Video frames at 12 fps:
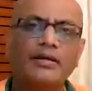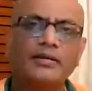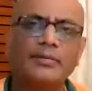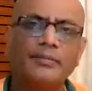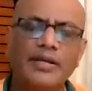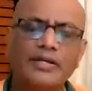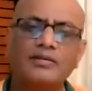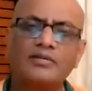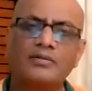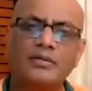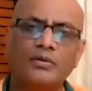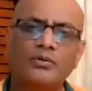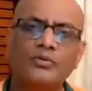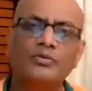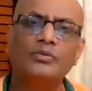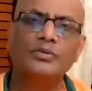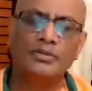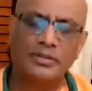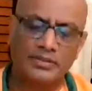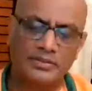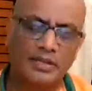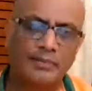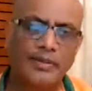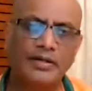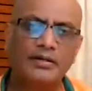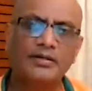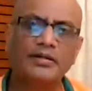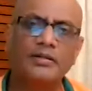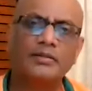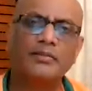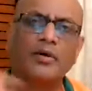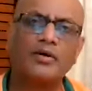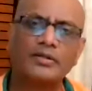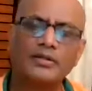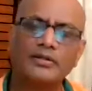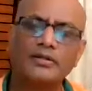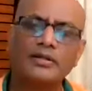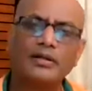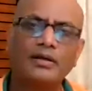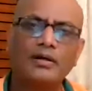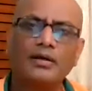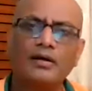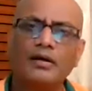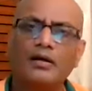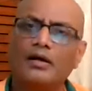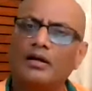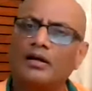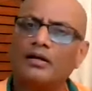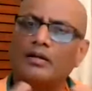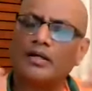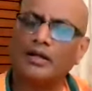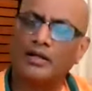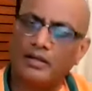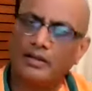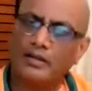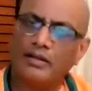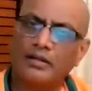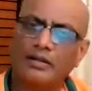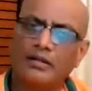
The bricks, the wood, the cement, the mortar, the